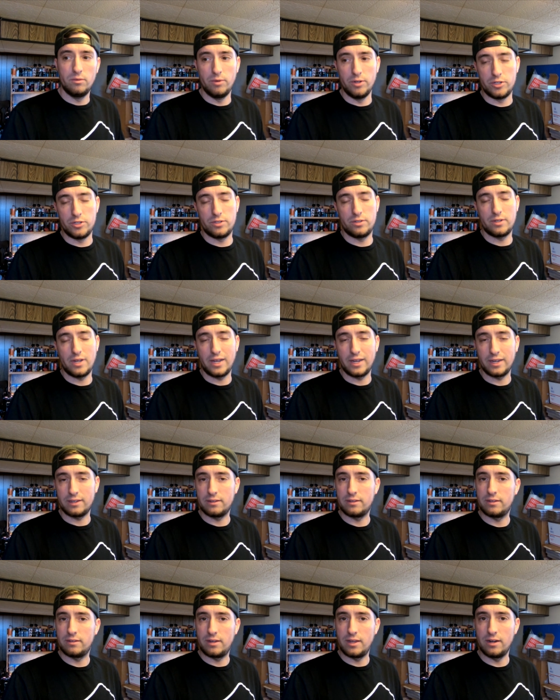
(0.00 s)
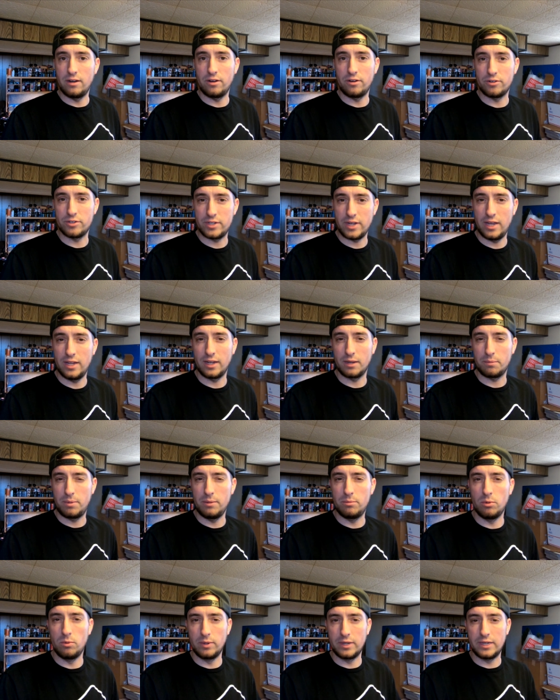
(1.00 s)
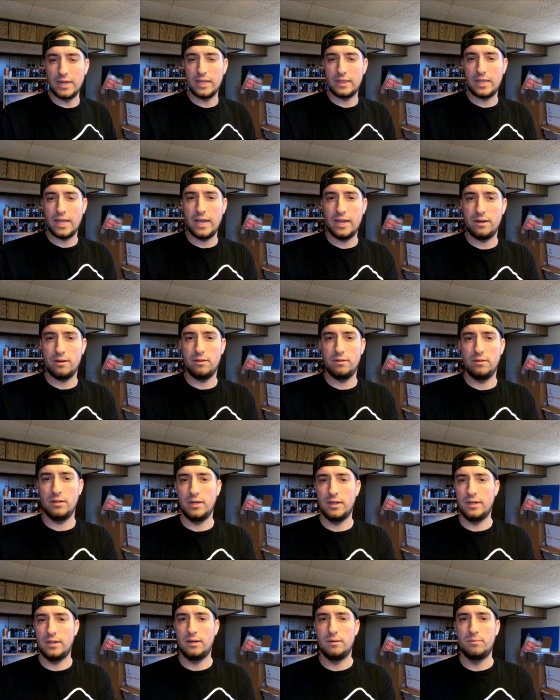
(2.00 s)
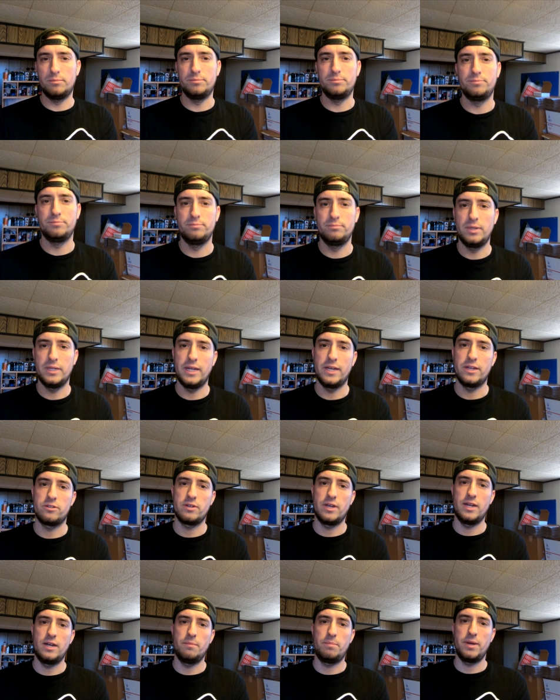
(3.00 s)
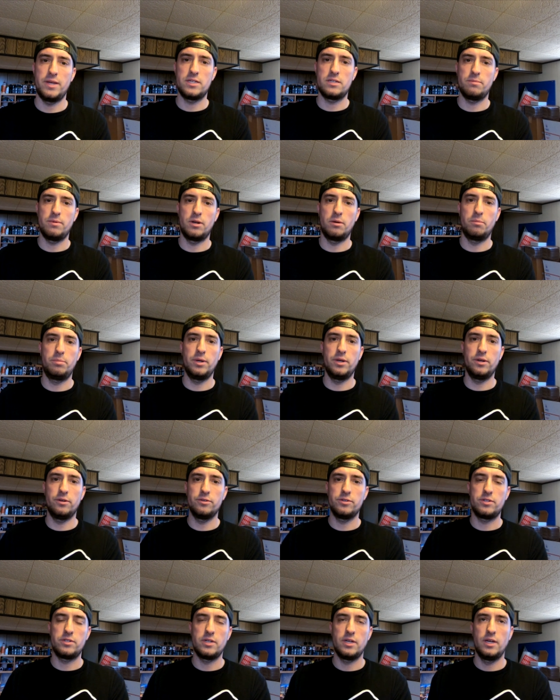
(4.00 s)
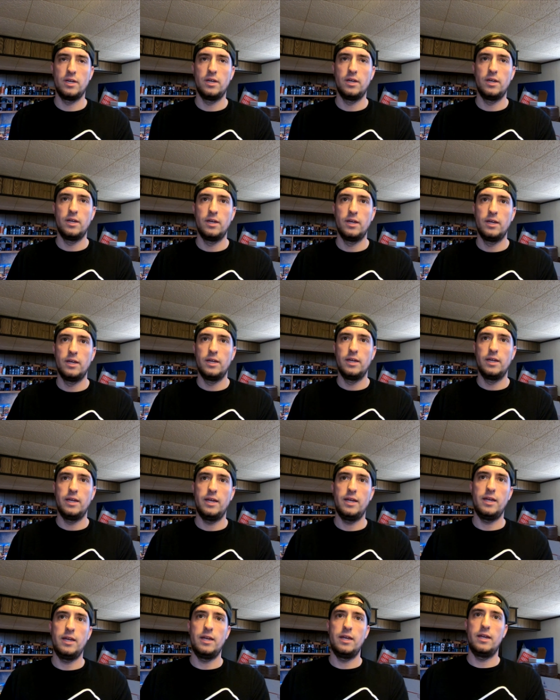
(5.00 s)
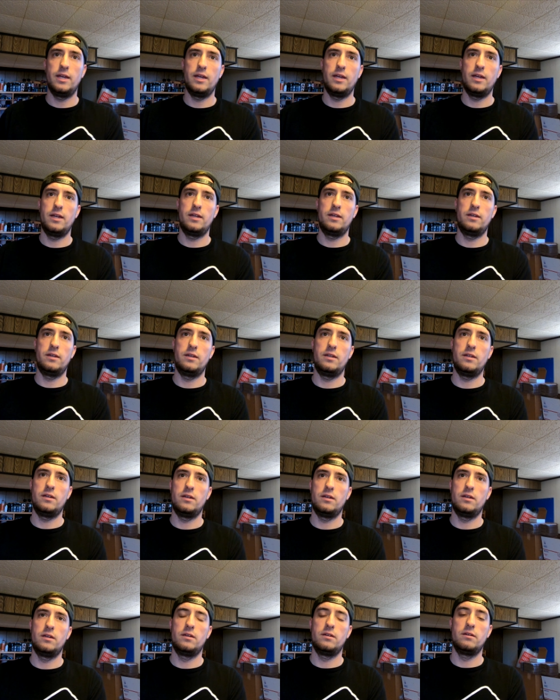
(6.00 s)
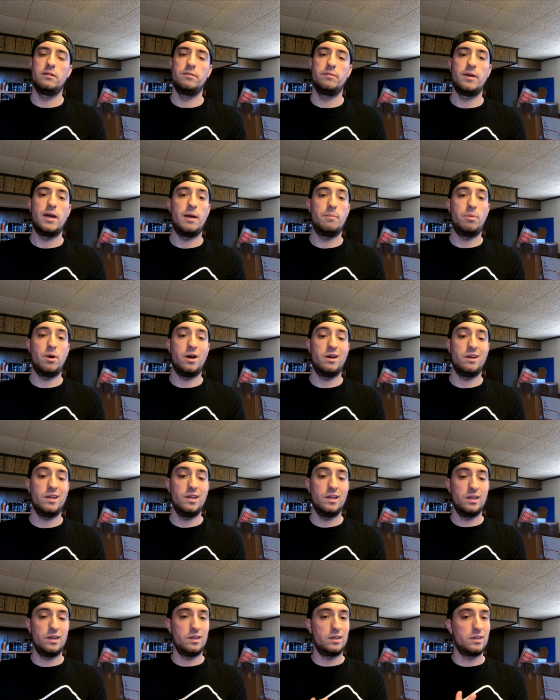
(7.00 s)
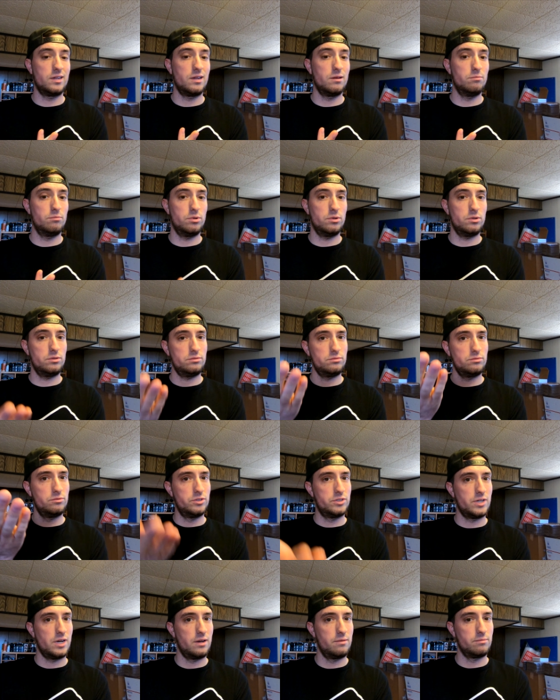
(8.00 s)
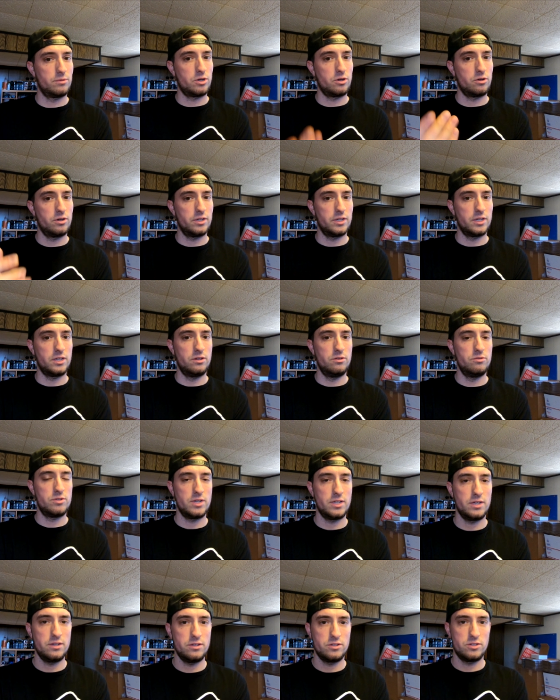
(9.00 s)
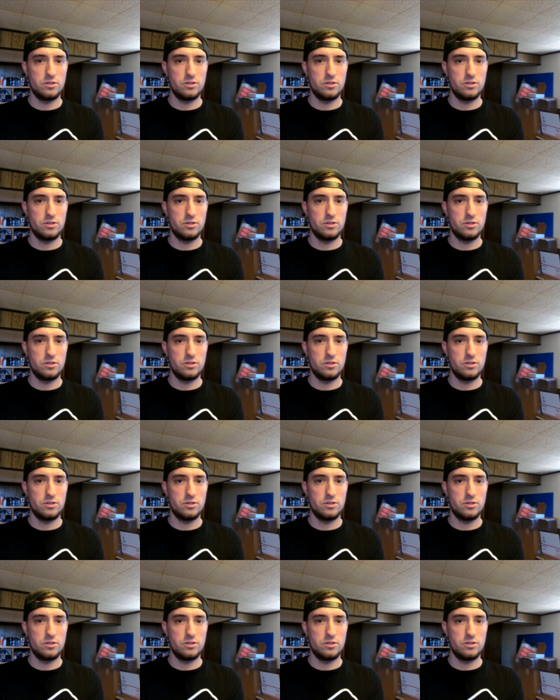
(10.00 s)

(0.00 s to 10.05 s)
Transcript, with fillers: which I can understand. Like people would get that. Um, but yeah, so I had to pay some other bills, and I bought a gimbal, which I'm currently using.